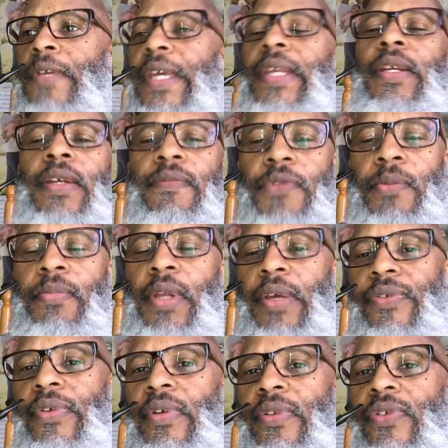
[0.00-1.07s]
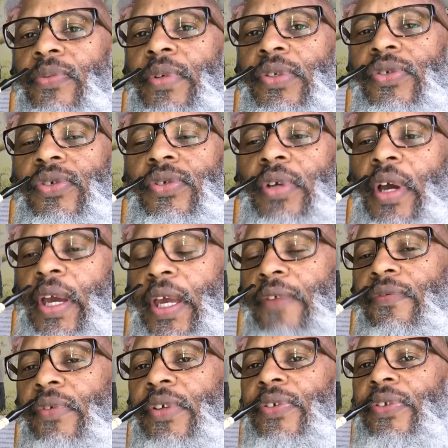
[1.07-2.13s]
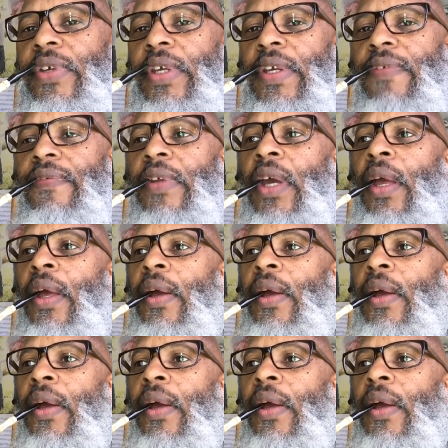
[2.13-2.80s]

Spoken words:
any of the blessings which I have received.